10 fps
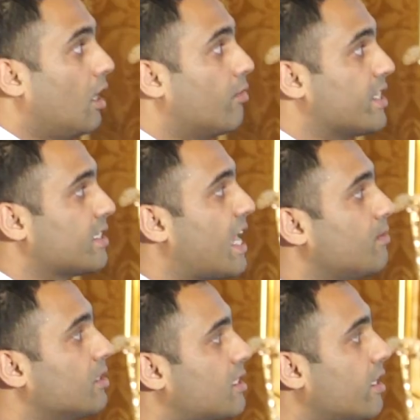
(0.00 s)
A recent
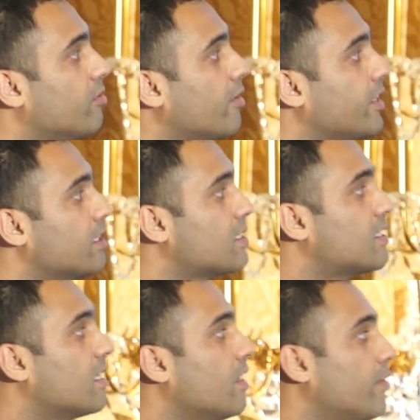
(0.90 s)
animal study revealed a
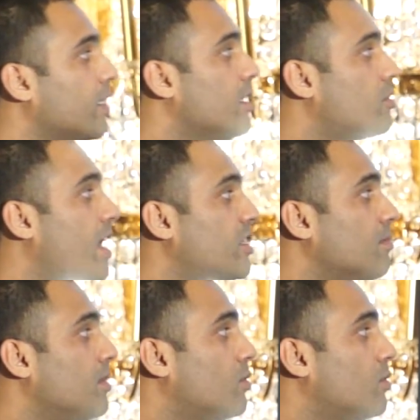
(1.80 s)
significant interaction